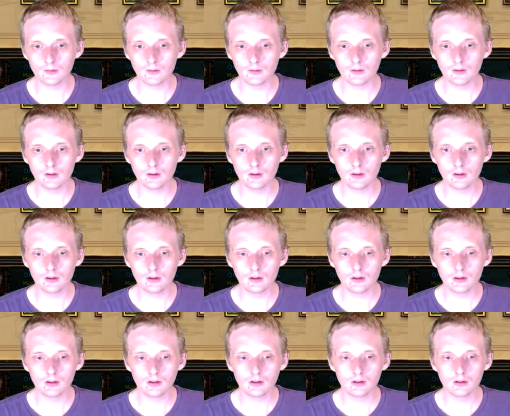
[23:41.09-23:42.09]

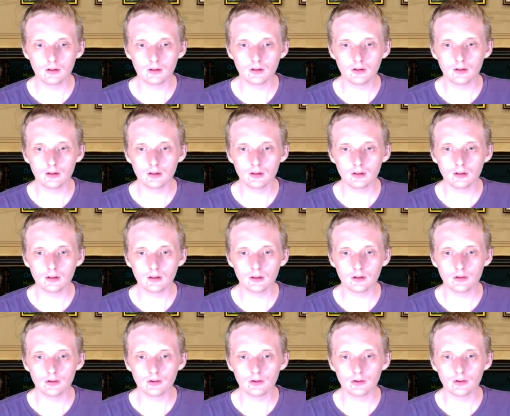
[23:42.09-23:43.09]

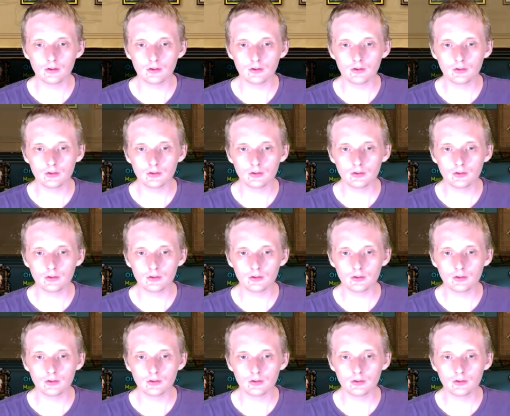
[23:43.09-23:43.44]
(no one is talking)